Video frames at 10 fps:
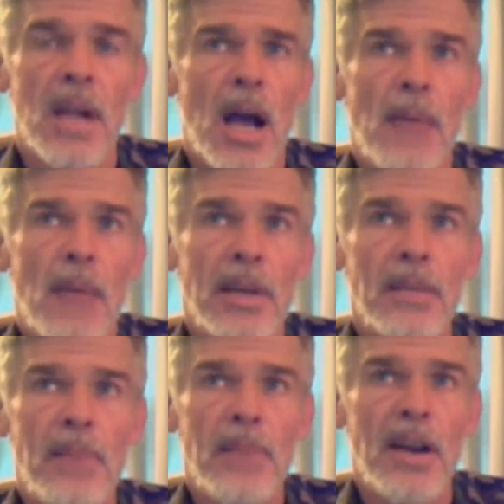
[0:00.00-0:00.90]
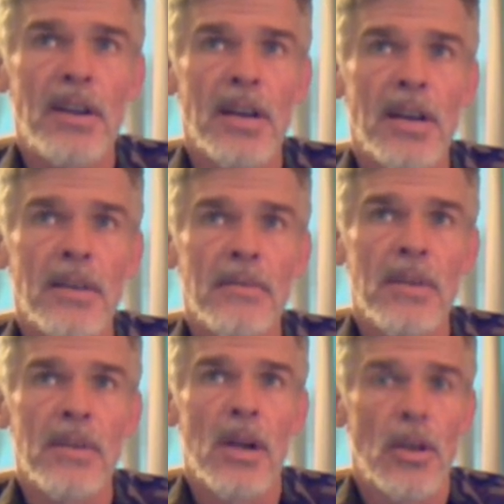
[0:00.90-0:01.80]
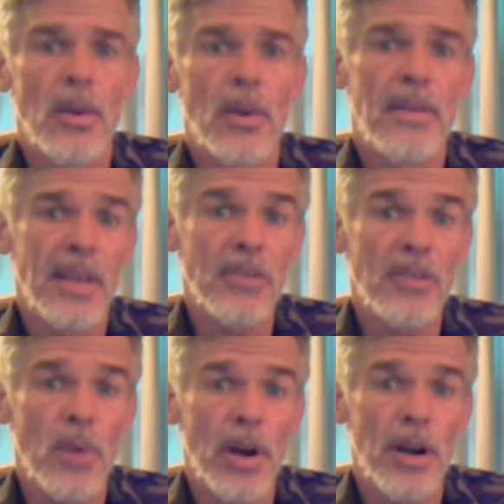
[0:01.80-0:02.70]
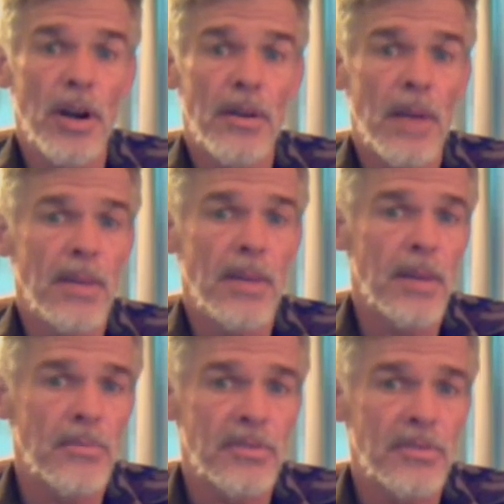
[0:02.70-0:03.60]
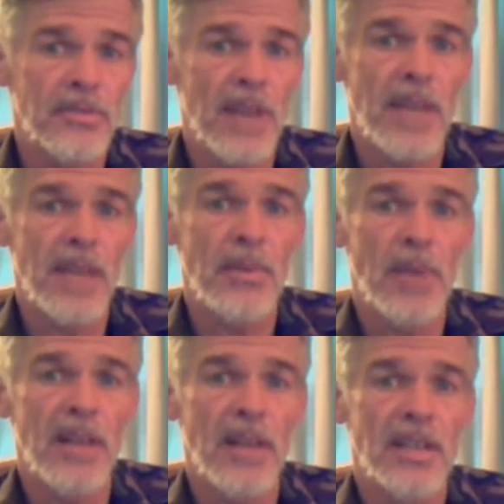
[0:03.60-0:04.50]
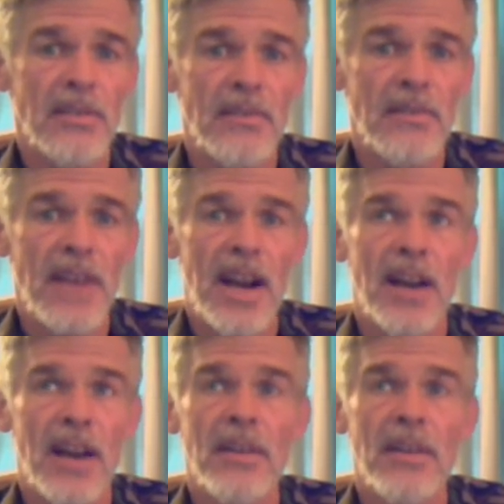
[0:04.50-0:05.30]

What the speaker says: I mean, compared to the way things were, I mean, I'm just trying to be relative and fair.